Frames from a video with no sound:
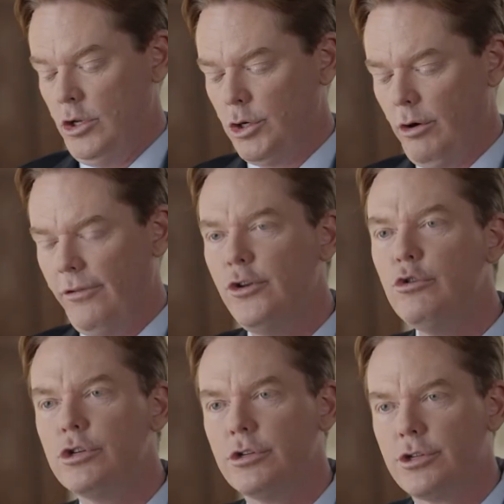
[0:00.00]
So a
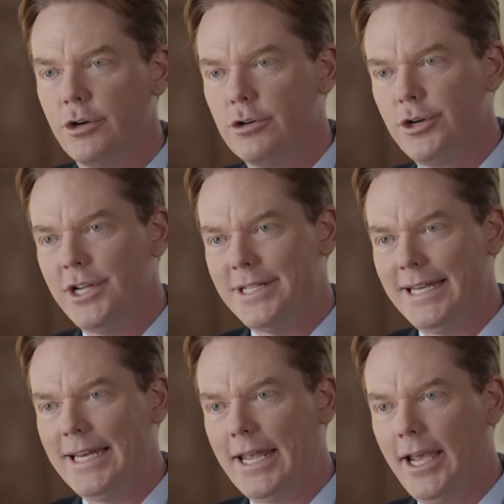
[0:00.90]
fusion surgery is
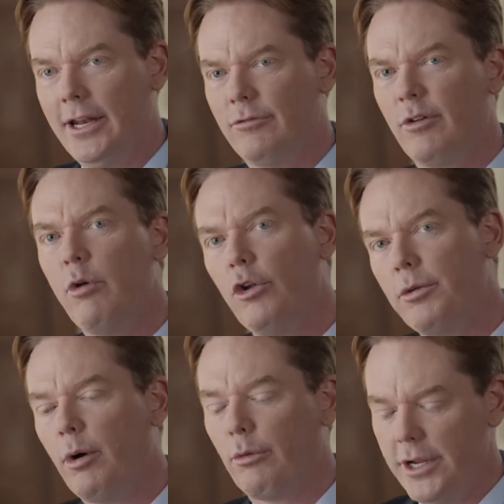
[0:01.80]
indicated for
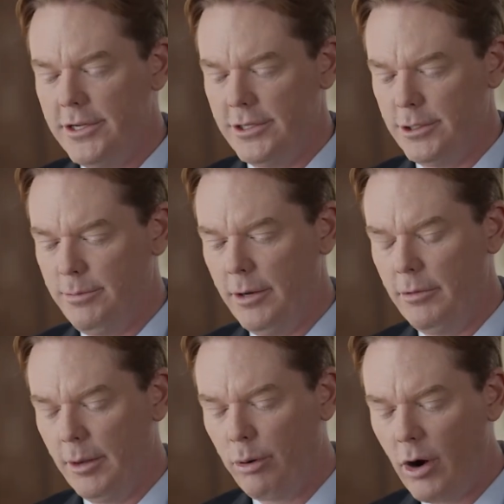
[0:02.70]
multiple reasons,
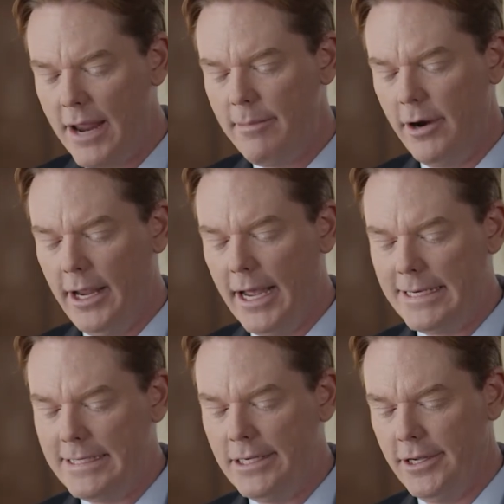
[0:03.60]
but the primary
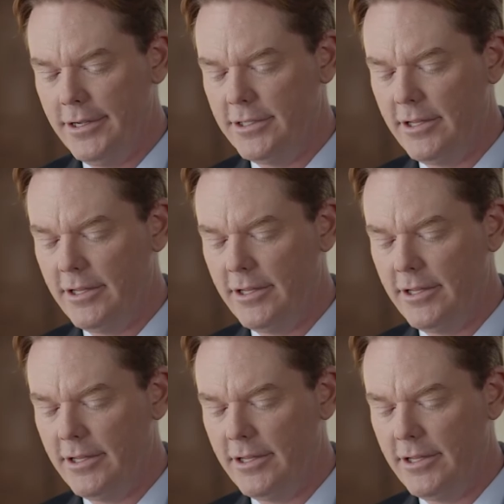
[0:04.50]
idea is